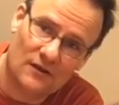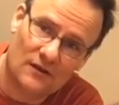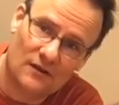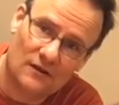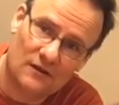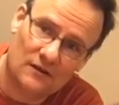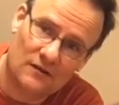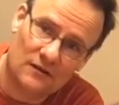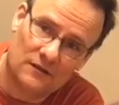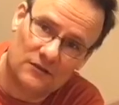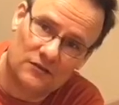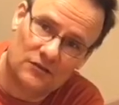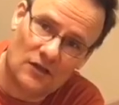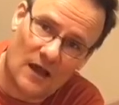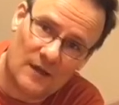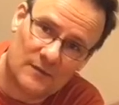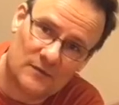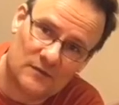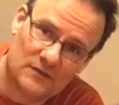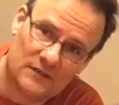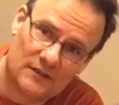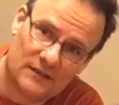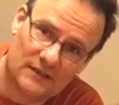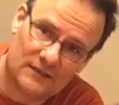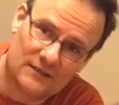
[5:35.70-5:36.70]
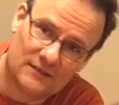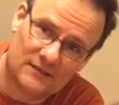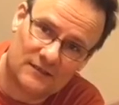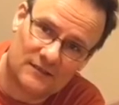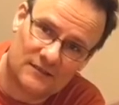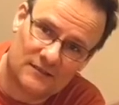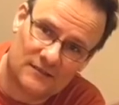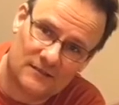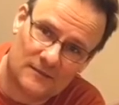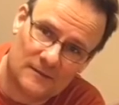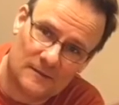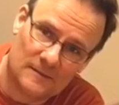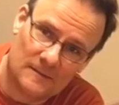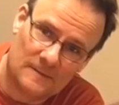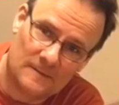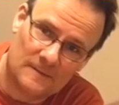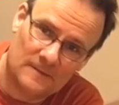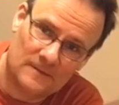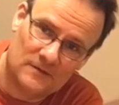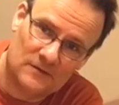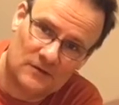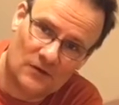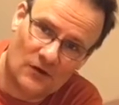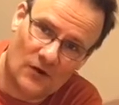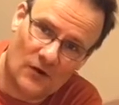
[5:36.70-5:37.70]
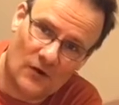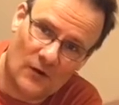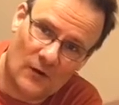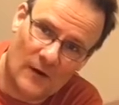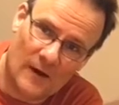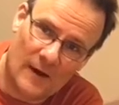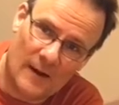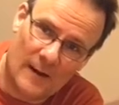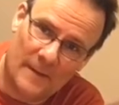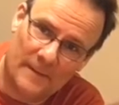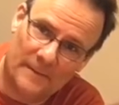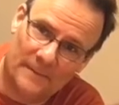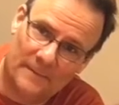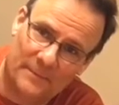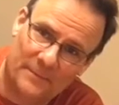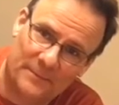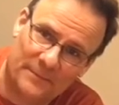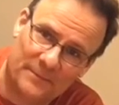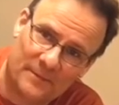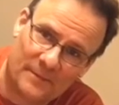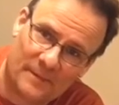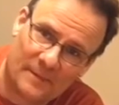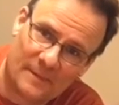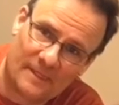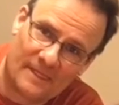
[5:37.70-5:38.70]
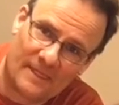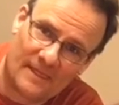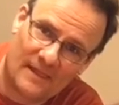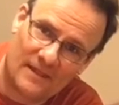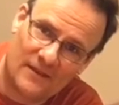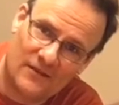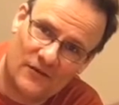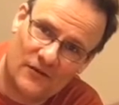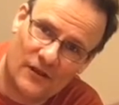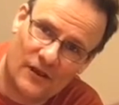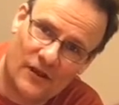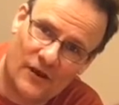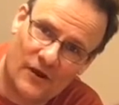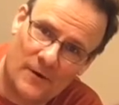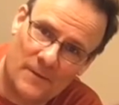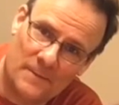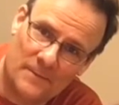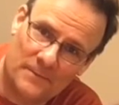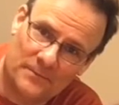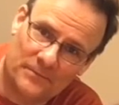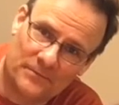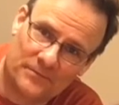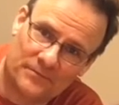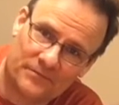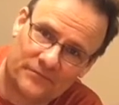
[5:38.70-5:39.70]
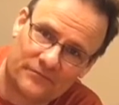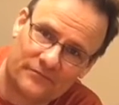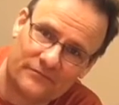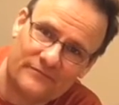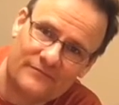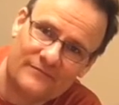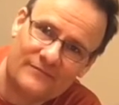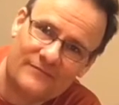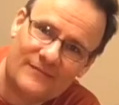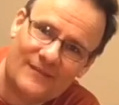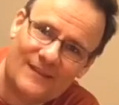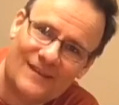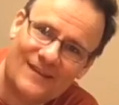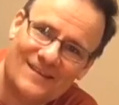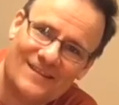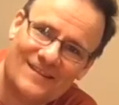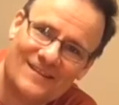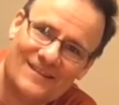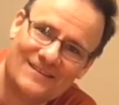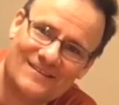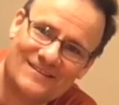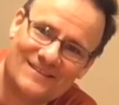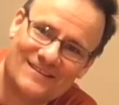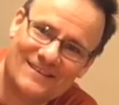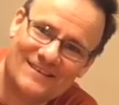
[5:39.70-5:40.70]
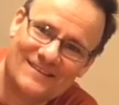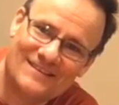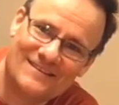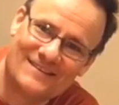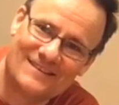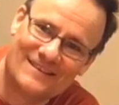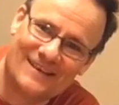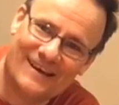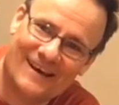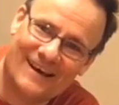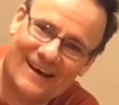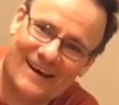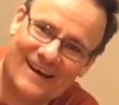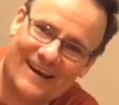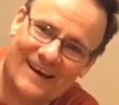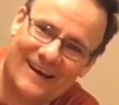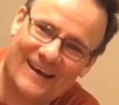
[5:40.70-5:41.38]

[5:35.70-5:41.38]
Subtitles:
the chopsticks. So here you go. This is the